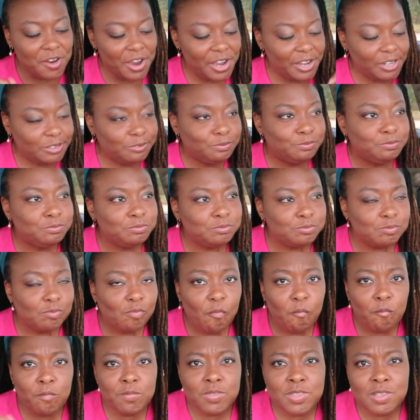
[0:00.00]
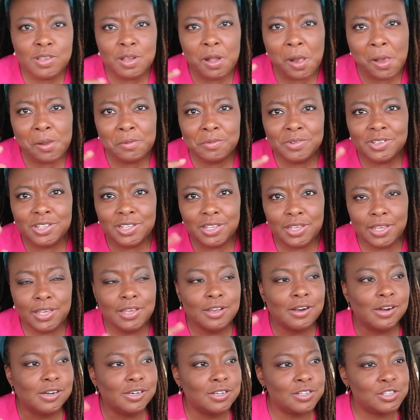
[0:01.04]
all right I'm gonna
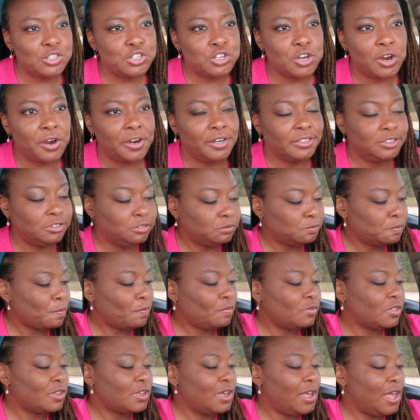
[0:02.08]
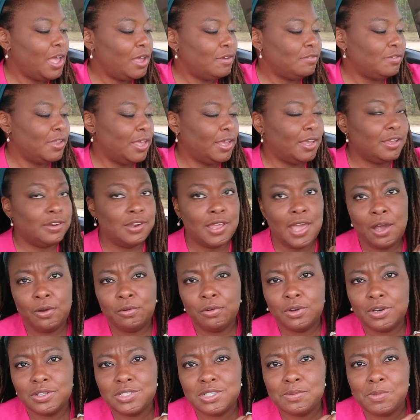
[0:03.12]
eat and chart. I have like an
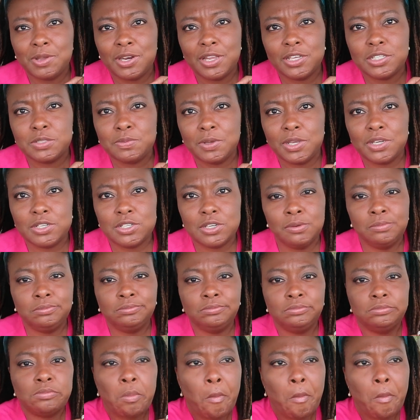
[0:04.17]
hour until my next patient.